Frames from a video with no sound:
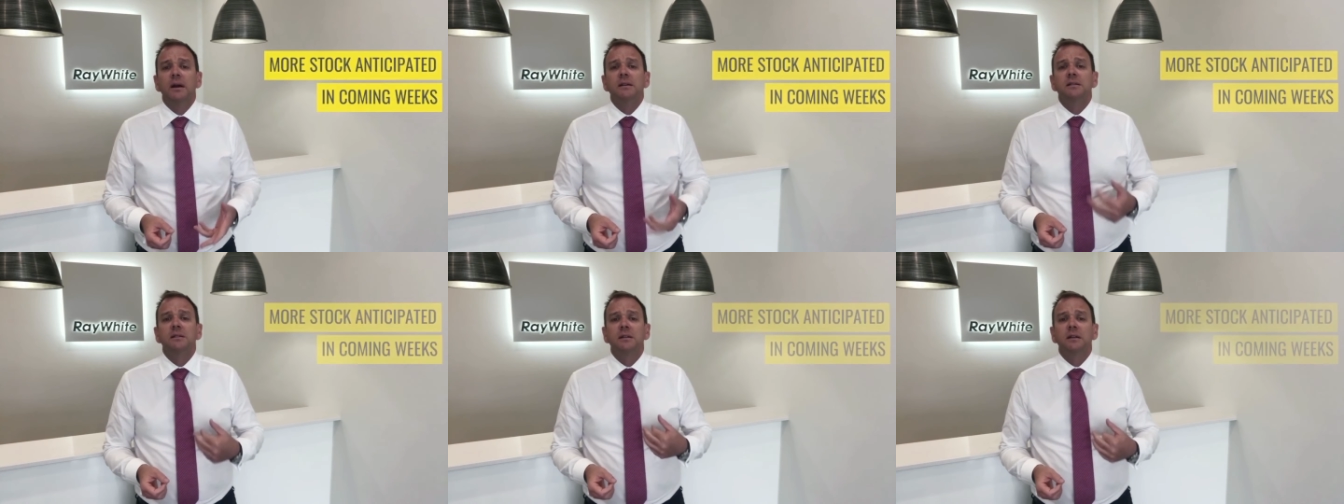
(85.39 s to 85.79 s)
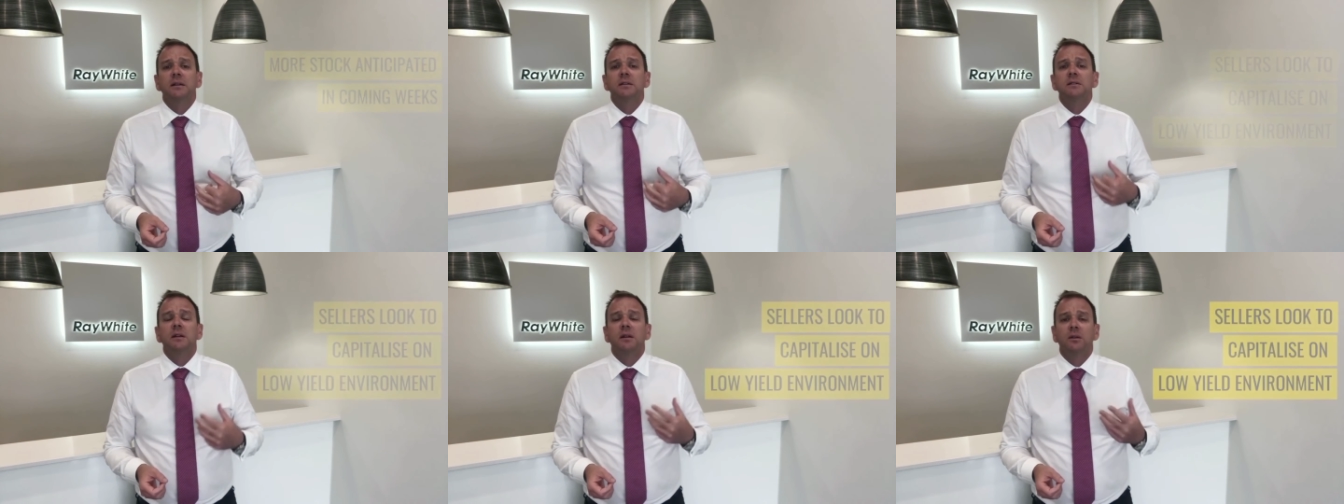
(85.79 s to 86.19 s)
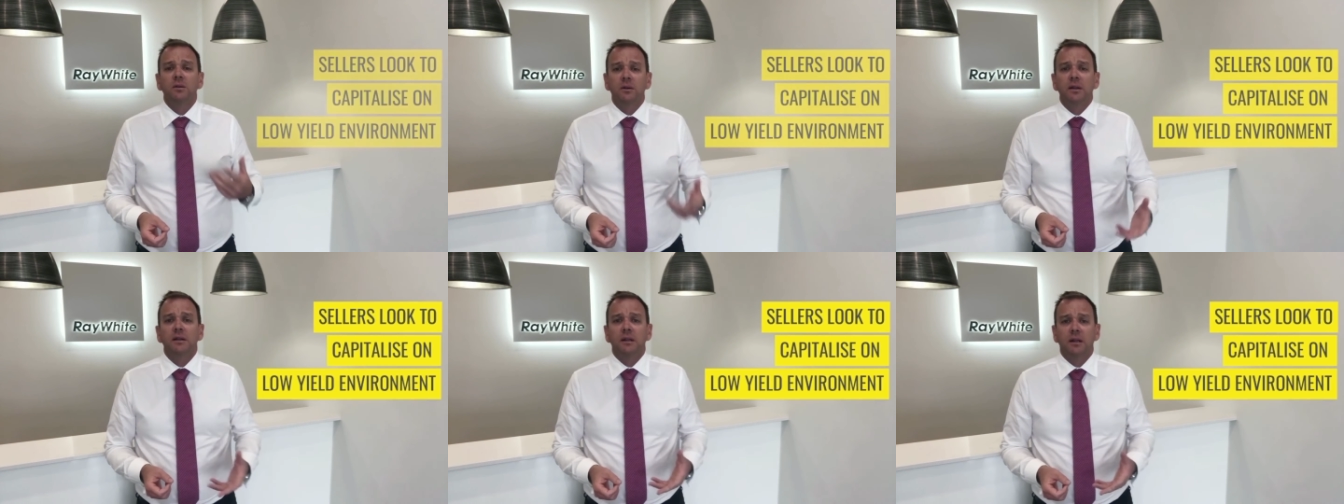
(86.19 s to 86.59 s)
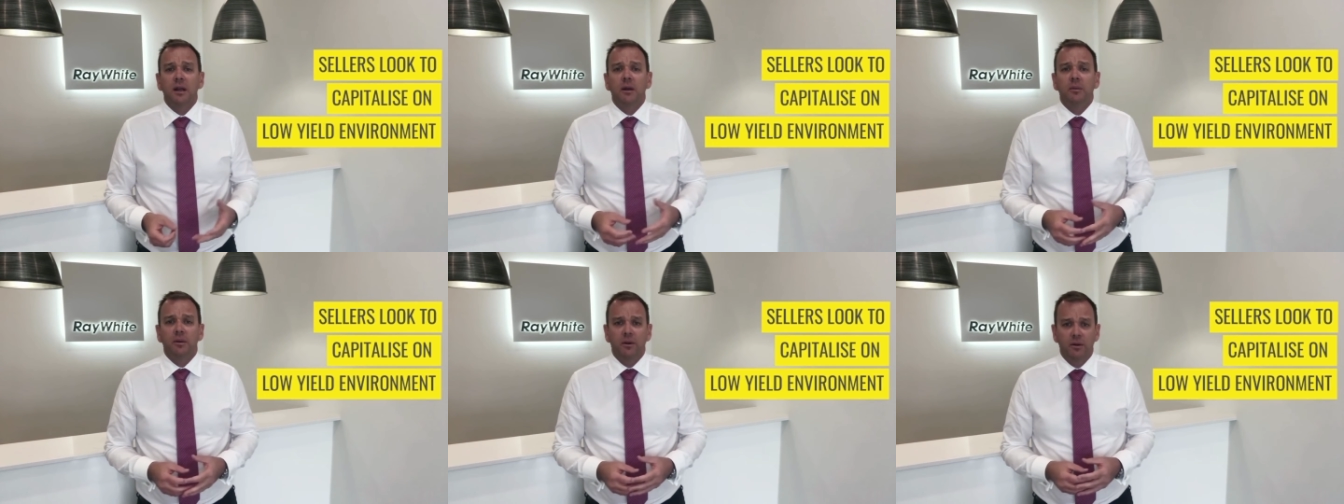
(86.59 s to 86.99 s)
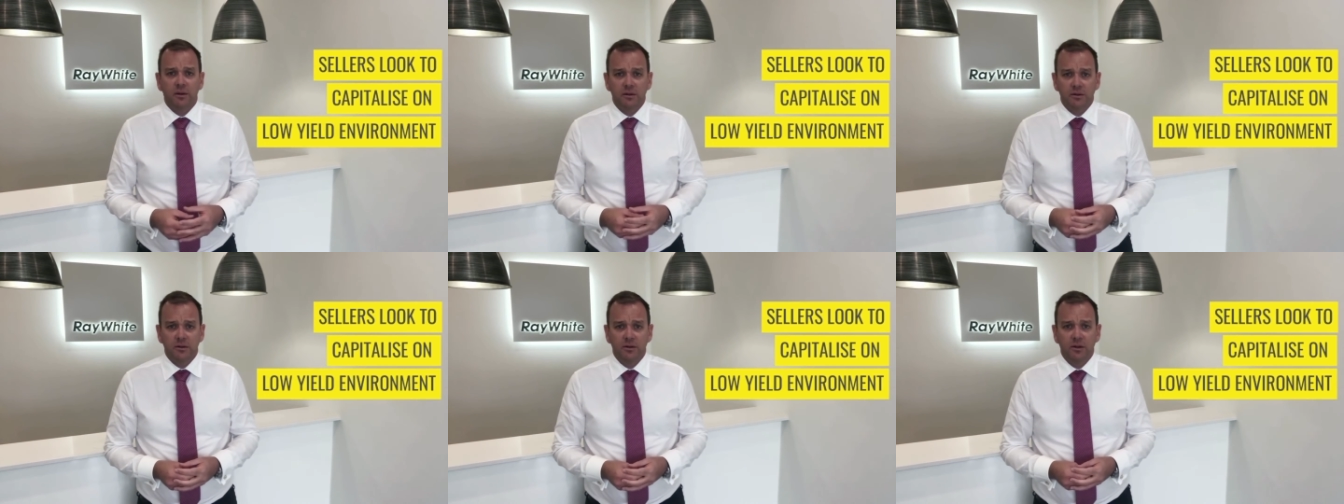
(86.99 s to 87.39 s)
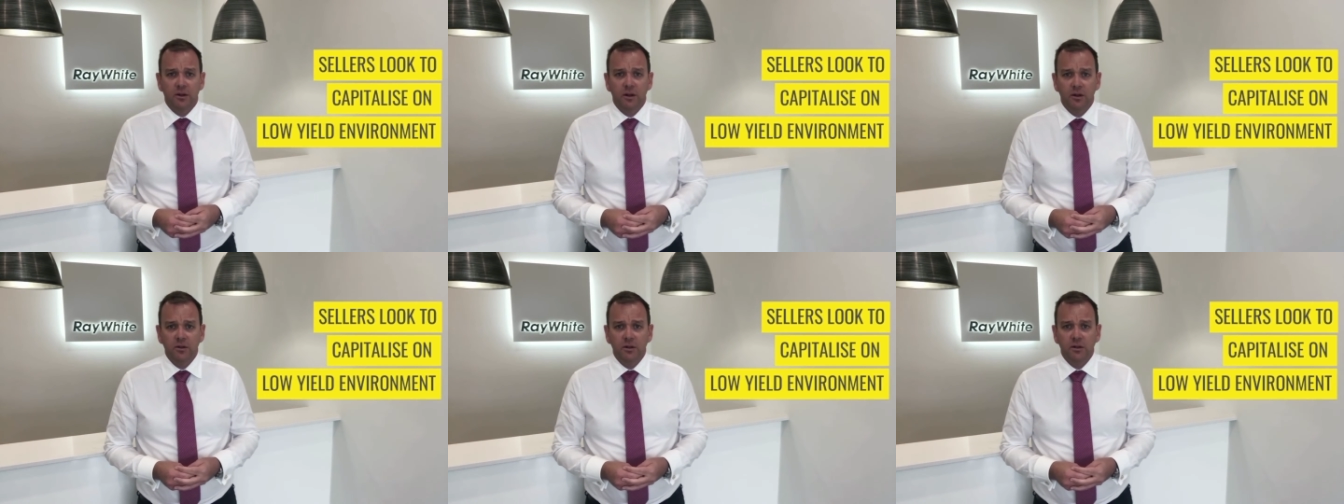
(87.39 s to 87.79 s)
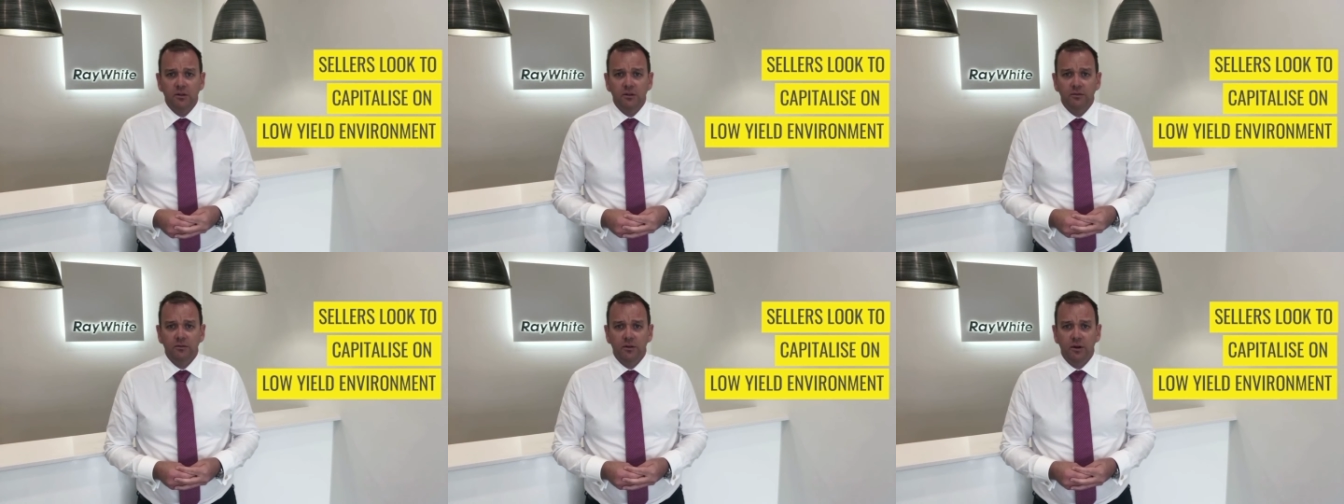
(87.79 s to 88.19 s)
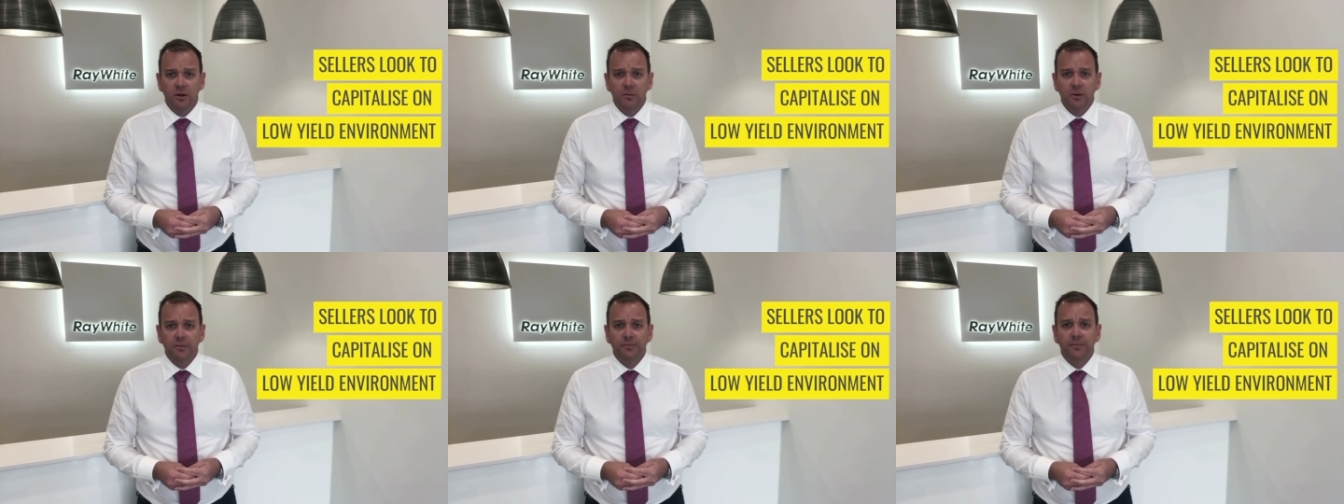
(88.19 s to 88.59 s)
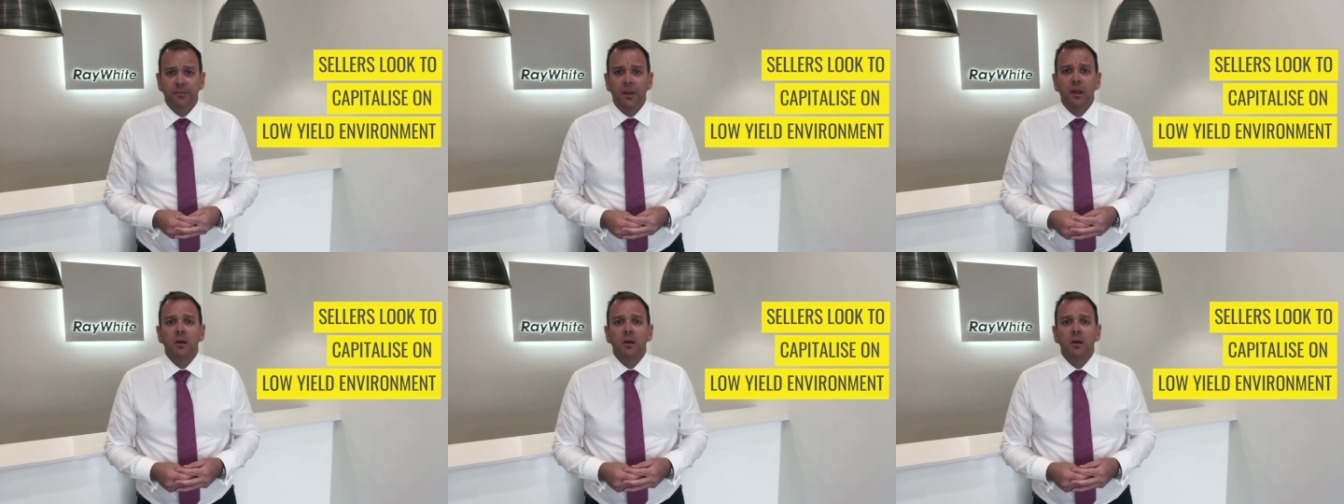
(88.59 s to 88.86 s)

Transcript: as sellers are looking to capitalise on the low yield environment,